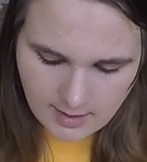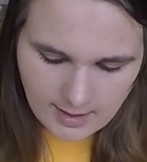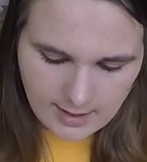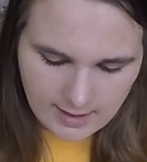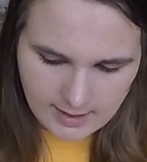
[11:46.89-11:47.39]

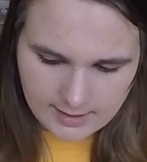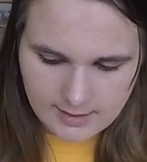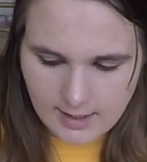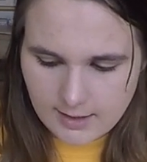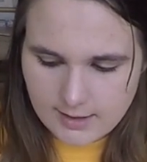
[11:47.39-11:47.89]

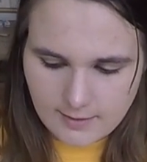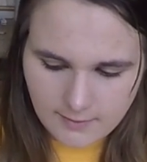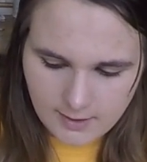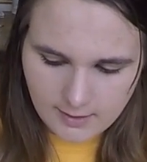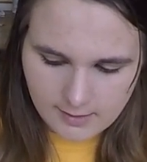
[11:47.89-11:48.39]
and I could
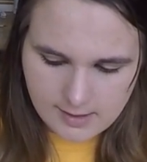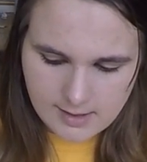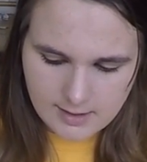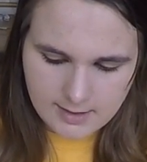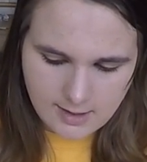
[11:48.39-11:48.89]

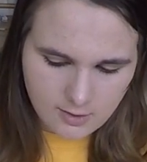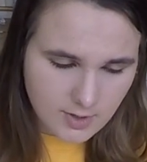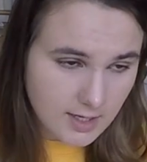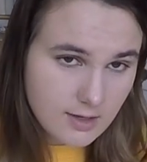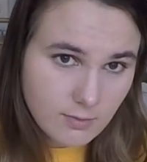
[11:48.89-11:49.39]
definitely
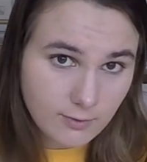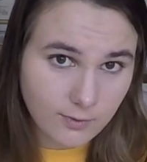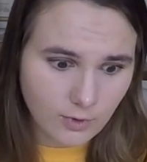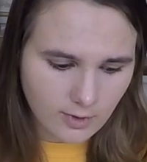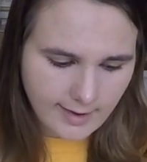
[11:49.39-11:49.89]
decorate it
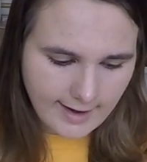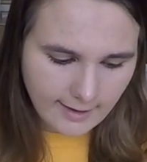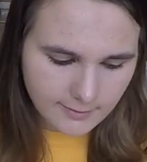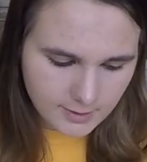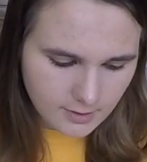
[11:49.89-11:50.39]
before or
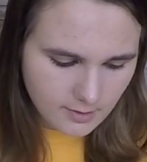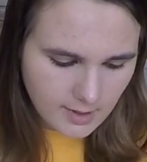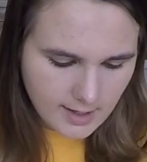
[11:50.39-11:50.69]
after.